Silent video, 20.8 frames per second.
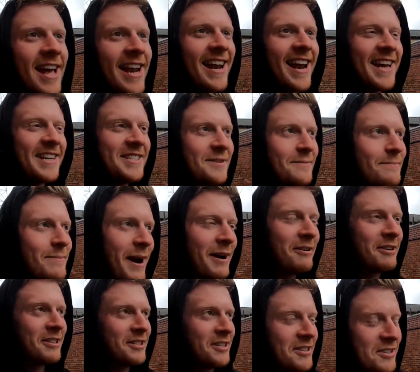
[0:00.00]
get less
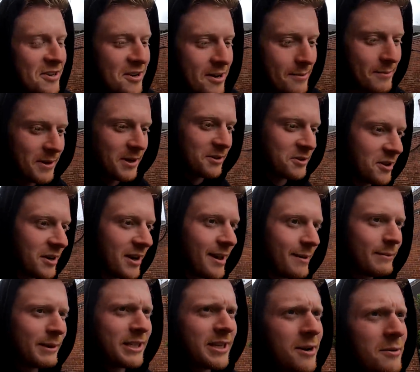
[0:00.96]
embarrassed as time goes on,
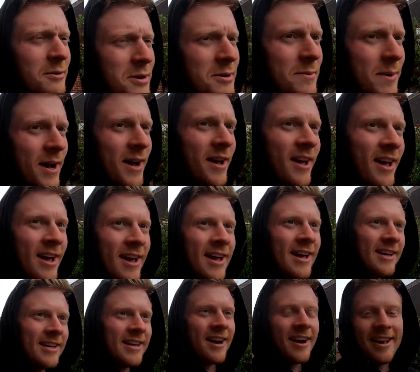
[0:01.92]
let me tell you. But
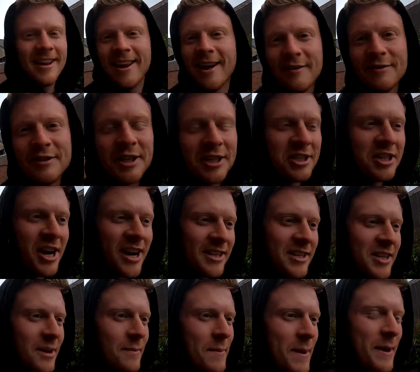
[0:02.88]
yeah, I love just
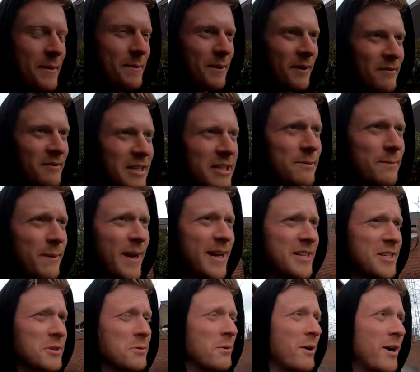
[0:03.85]
chatting to the people of these
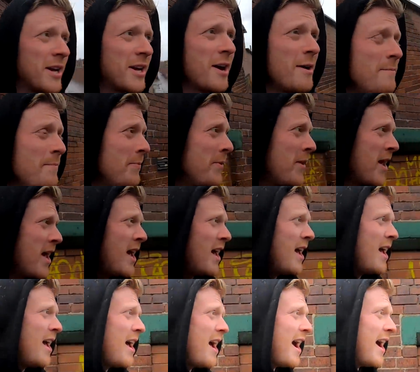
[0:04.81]
places where I come.
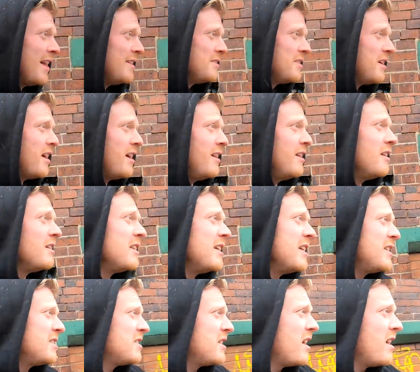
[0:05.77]
And uh, look,
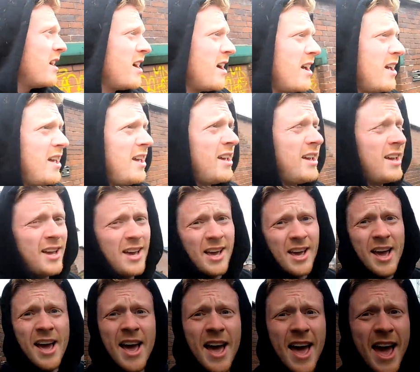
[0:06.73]
this uh,
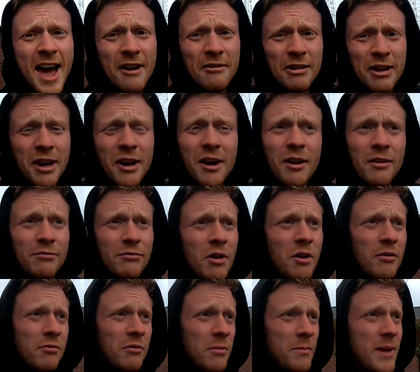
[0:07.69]
area of
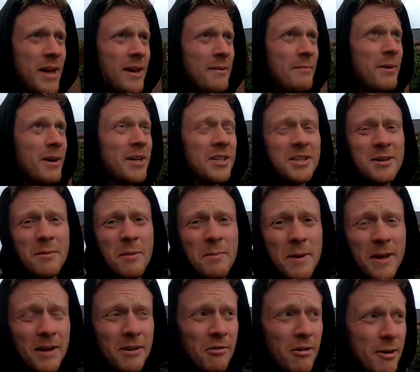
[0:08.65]
Rotherham here might seem a
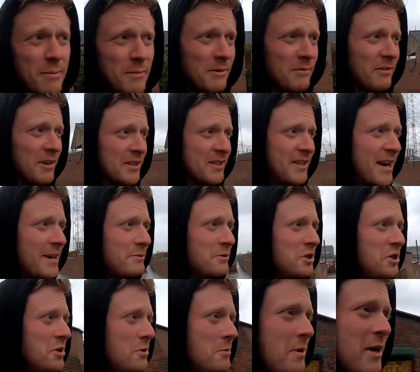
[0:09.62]
bit grim and run down to